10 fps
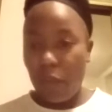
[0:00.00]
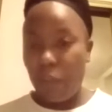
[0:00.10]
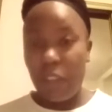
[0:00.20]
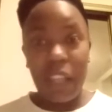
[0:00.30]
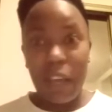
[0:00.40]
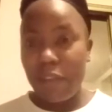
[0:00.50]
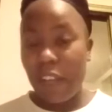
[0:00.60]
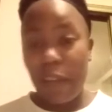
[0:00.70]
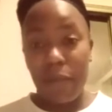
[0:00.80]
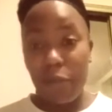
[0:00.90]

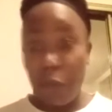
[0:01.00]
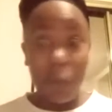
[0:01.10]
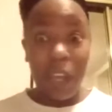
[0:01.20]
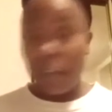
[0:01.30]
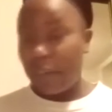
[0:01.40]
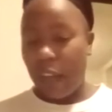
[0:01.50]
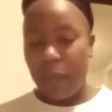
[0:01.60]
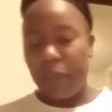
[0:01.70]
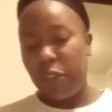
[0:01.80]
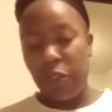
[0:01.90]
for your
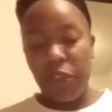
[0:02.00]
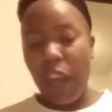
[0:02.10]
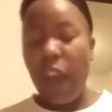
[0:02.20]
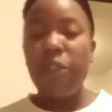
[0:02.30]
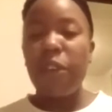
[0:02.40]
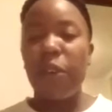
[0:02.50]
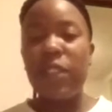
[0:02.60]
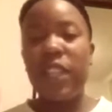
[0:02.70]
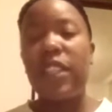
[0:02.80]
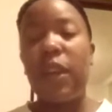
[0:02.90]
lifetime. So if you have
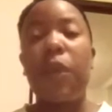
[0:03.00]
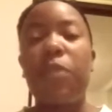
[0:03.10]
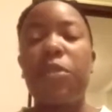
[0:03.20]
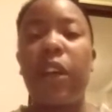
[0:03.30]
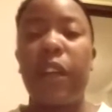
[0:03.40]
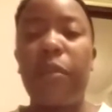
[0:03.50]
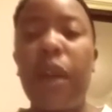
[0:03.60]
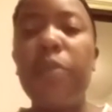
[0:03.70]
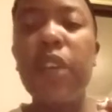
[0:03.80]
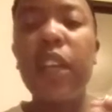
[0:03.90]
those, that's not what I'm talking
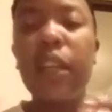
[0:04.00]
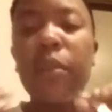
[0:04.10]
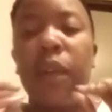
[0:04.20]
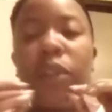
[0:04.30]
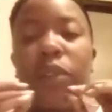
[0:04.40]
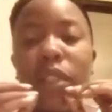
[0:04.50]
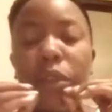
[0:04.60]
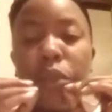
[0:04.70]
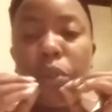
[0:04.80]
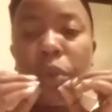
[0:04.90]
about. I'm talking about those
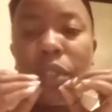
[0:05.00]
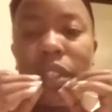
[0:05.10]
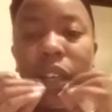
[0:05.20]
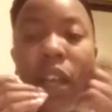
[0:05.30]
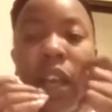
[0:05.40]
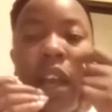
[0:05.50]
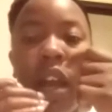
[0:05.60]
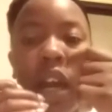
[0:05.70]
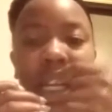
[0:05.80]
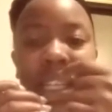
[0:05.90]
little sores that
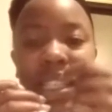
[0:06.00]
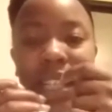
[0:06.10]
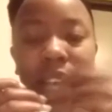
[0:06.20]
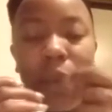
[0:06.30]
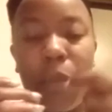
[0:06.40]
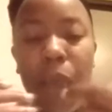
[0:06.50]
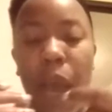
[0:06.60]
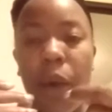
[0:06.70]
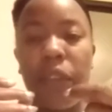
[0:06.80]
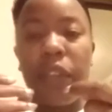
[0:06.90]
are inside the
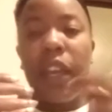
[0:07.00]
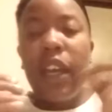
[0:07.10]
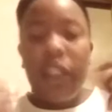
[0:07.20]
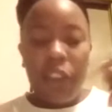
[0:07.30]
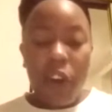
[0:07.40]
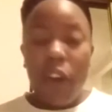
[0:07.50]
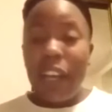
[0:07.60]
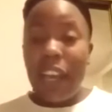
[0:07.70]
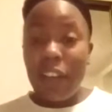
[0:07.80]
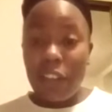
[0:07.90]
mouth. They're
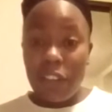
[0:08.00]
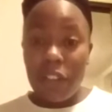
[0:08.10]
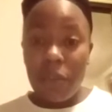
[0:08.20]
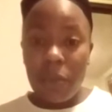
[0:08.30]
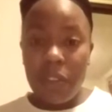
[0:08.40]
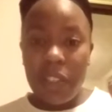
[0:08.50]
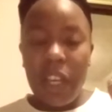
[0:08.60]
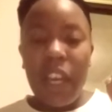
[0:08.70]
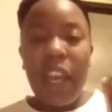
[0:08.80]
called canker sores.